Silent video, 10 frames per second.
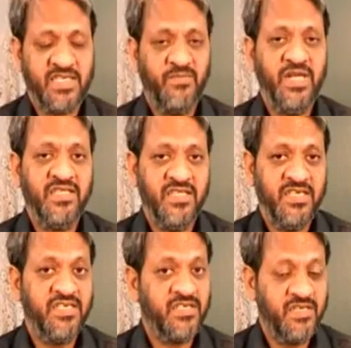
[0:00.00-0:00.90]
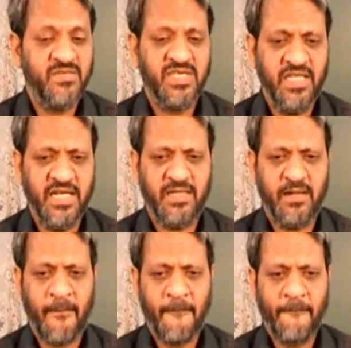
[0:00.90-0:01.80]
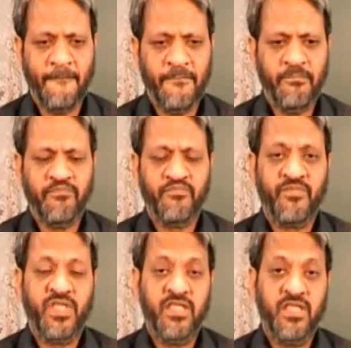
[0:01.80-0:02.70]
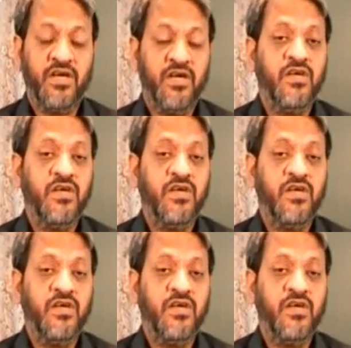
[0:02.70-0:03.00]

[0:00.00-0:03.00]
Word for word: explain these terms later the